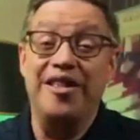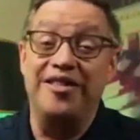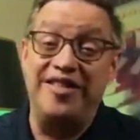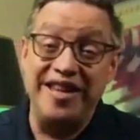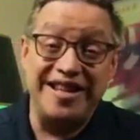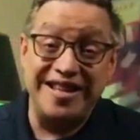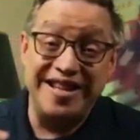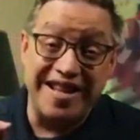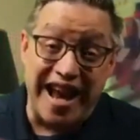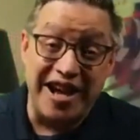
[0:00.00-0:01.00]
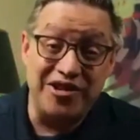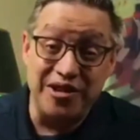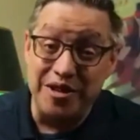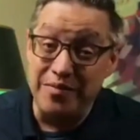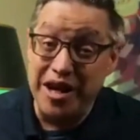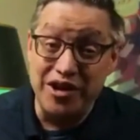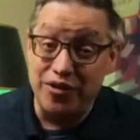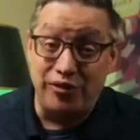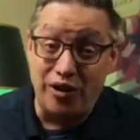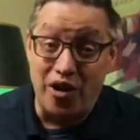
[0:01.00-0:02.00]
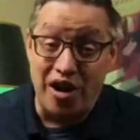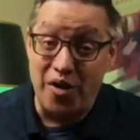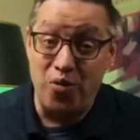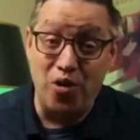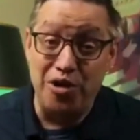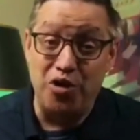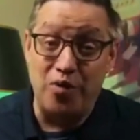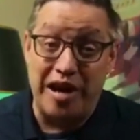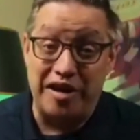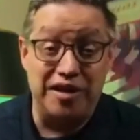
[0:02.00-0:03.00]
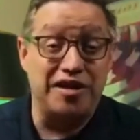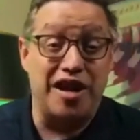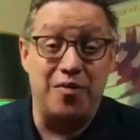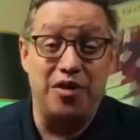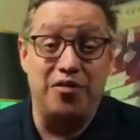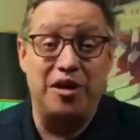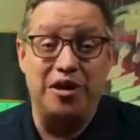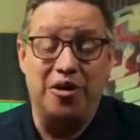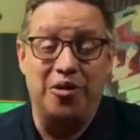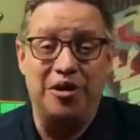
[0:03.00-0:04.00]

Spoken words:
this is actually the major flaw I warned you about at the top of the video.